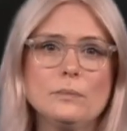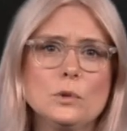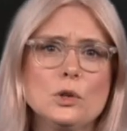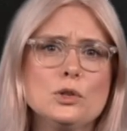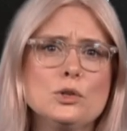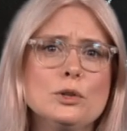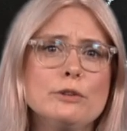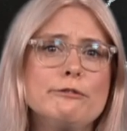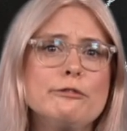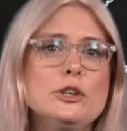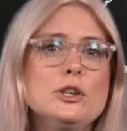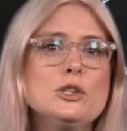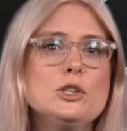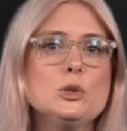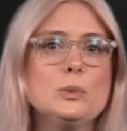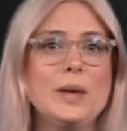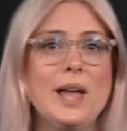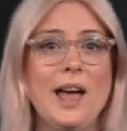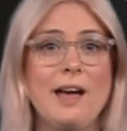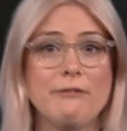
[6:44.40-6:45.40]
So first
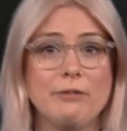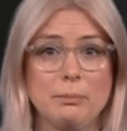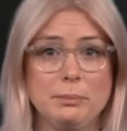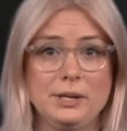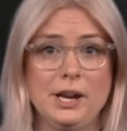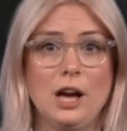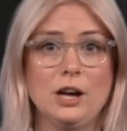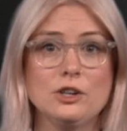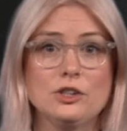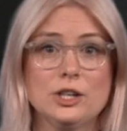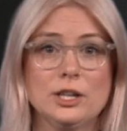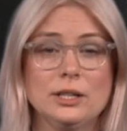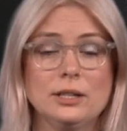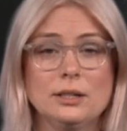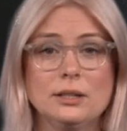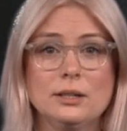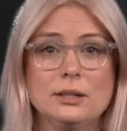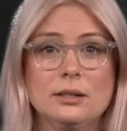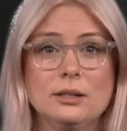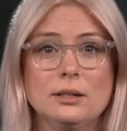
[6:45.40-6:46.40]
we have abduction.
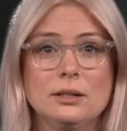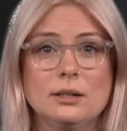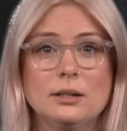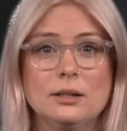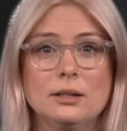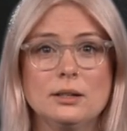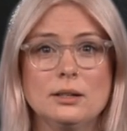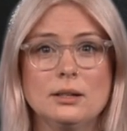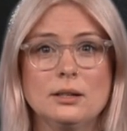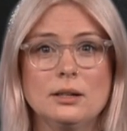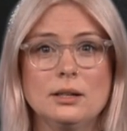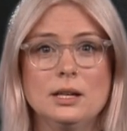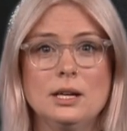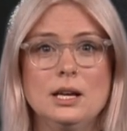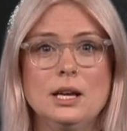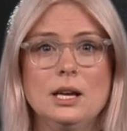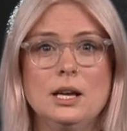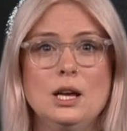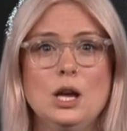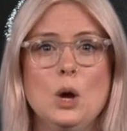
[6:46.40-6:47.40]

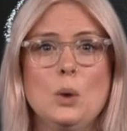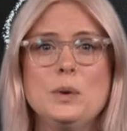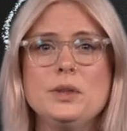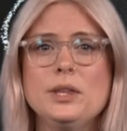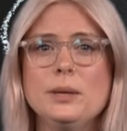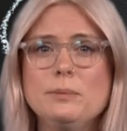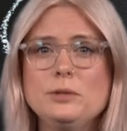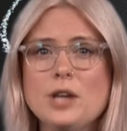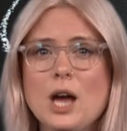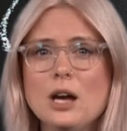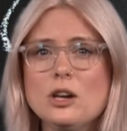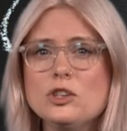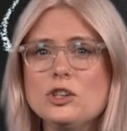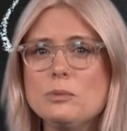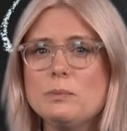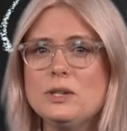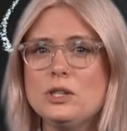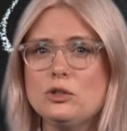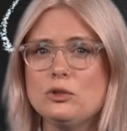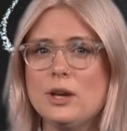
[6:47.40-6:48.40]
With abduction,
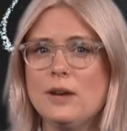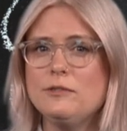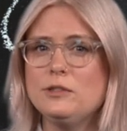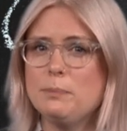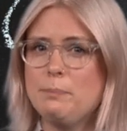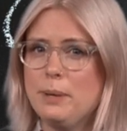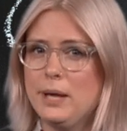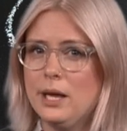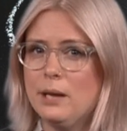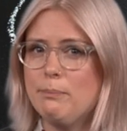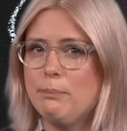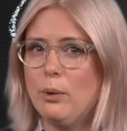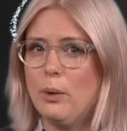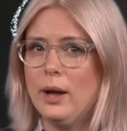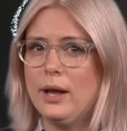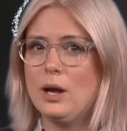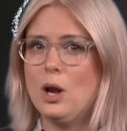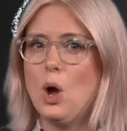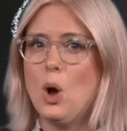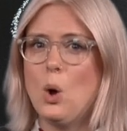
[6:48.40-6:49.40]
we strive to
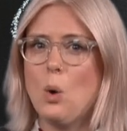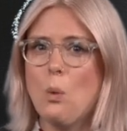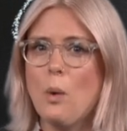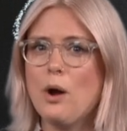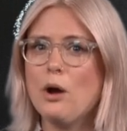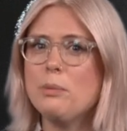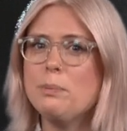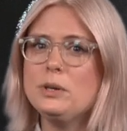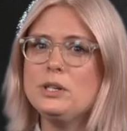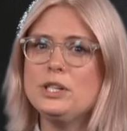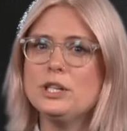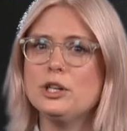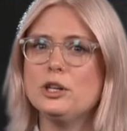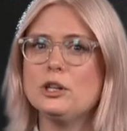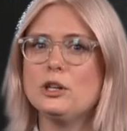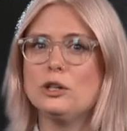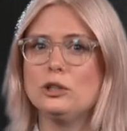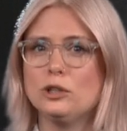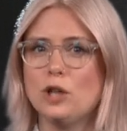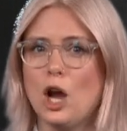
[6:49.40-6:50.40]
pinpoint where a
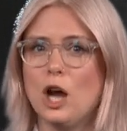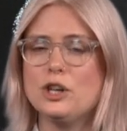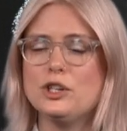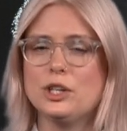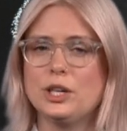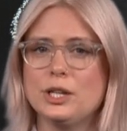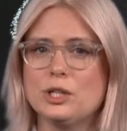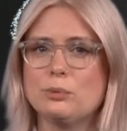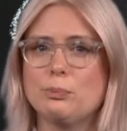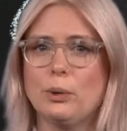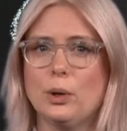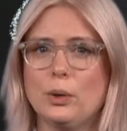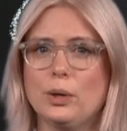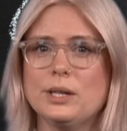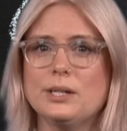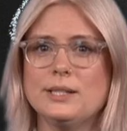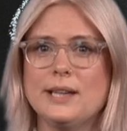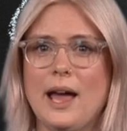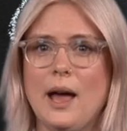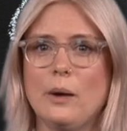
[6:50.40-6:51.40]
particular logic has
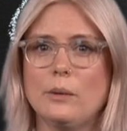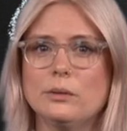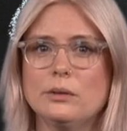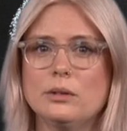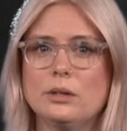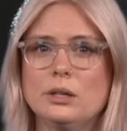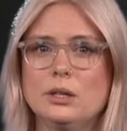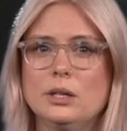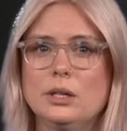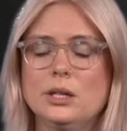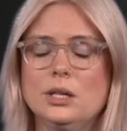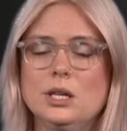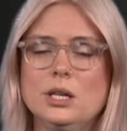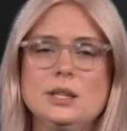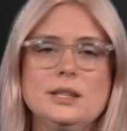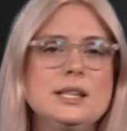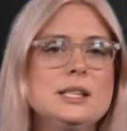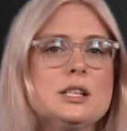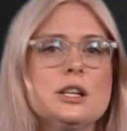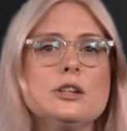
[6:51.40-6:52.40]
broken down.
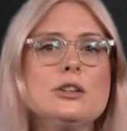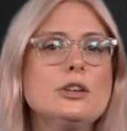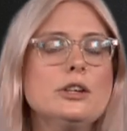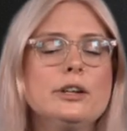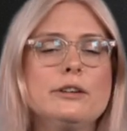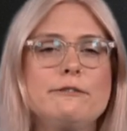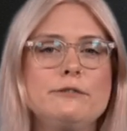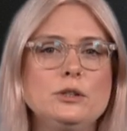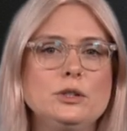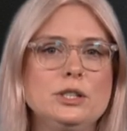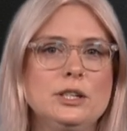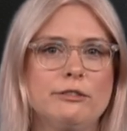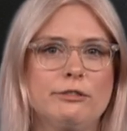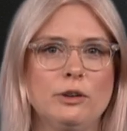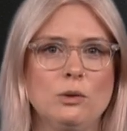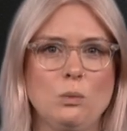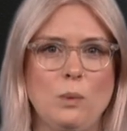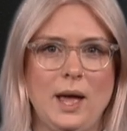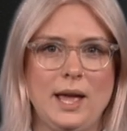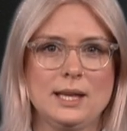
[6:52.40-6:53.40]
This can look a few
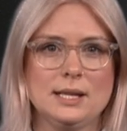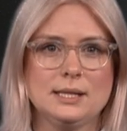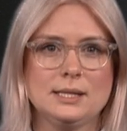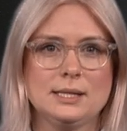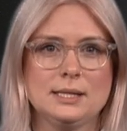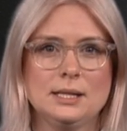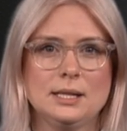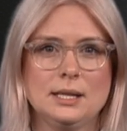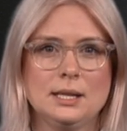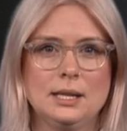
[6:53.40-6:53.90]
different ways.